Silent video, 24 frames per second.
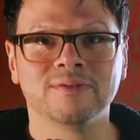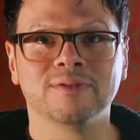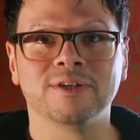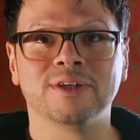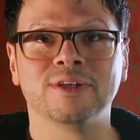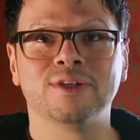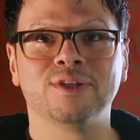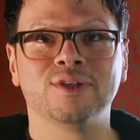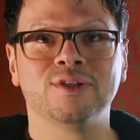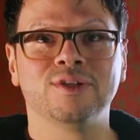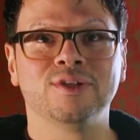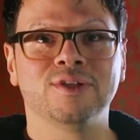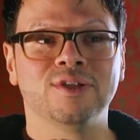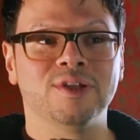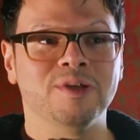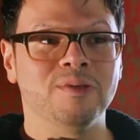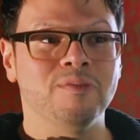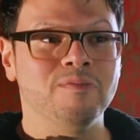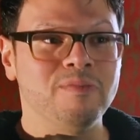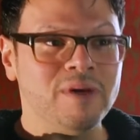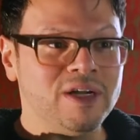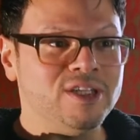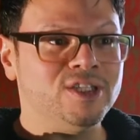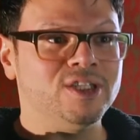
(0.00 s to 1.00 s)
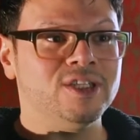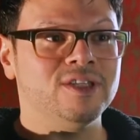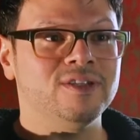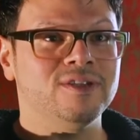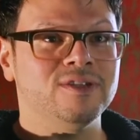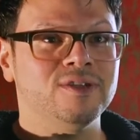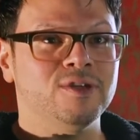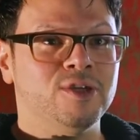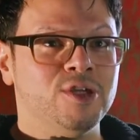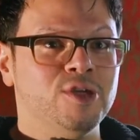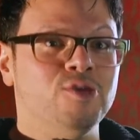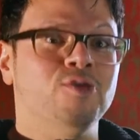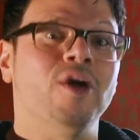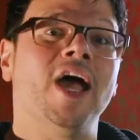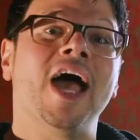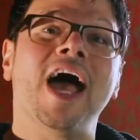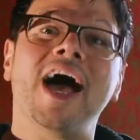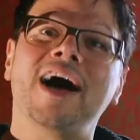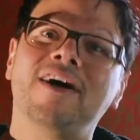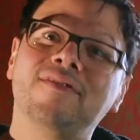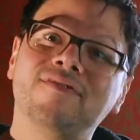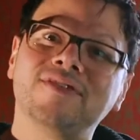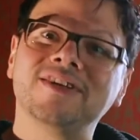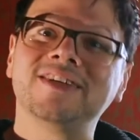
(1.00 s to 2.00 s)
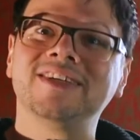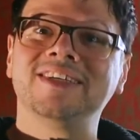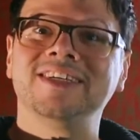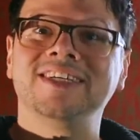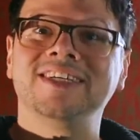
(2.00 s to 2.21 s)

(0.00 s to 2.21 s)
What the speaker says: with the budget you have.